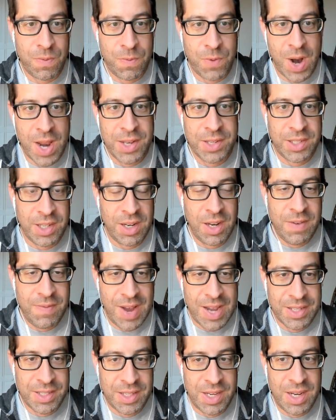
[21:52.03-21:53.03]
friends in
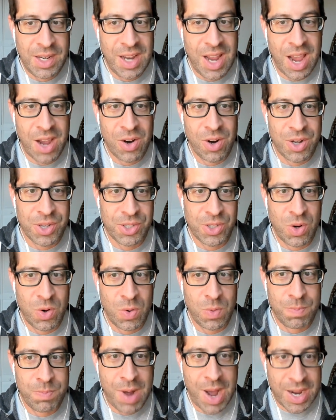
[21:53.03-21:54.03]
investing and
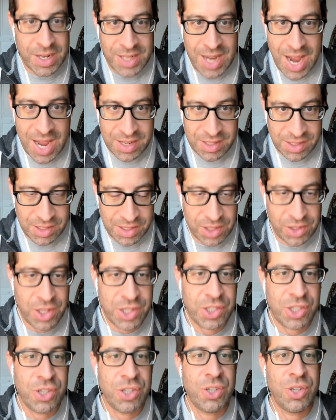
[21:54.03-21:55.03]
also podcasts to
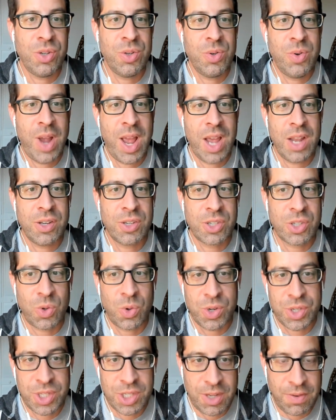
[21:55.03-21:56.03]
listen to and
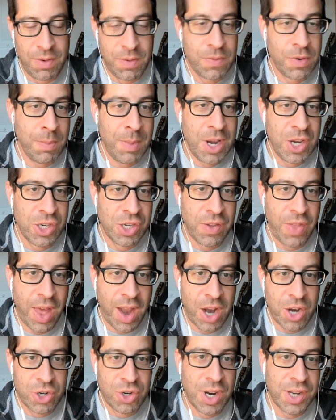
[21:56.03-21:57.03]
sources of information
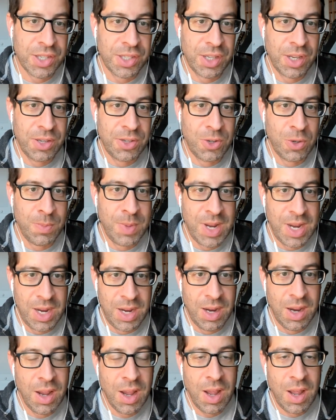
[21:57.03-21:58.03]
that I trusted to
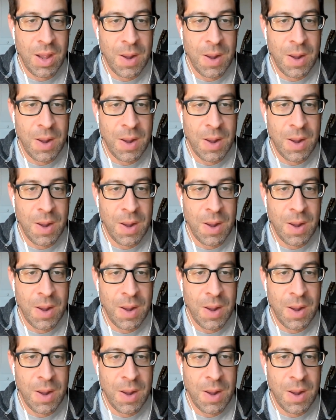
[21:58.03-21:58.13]
be